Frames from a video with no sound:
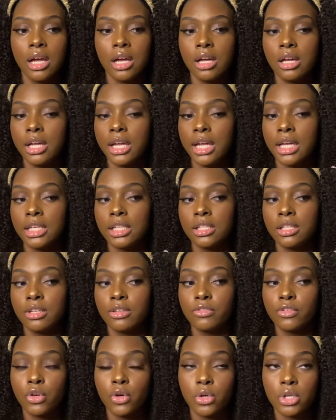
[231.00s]
And then
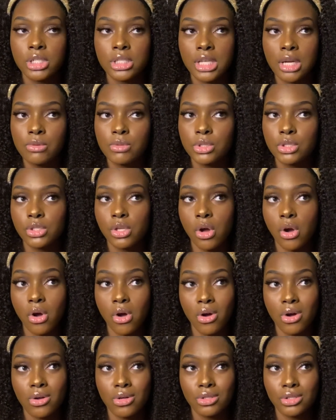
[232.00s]
of course I was
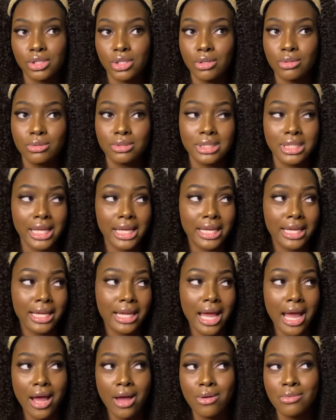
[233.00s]
tall, so it was like,
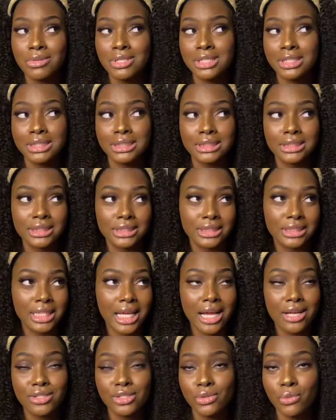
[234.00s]

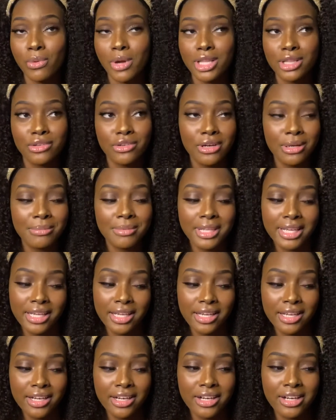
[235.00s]
how's the weather up
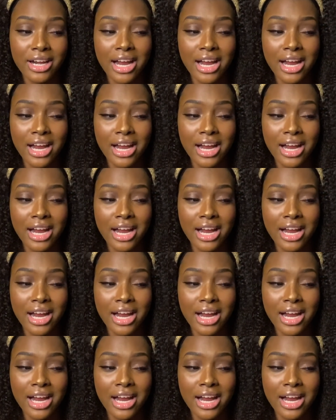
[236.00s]
there?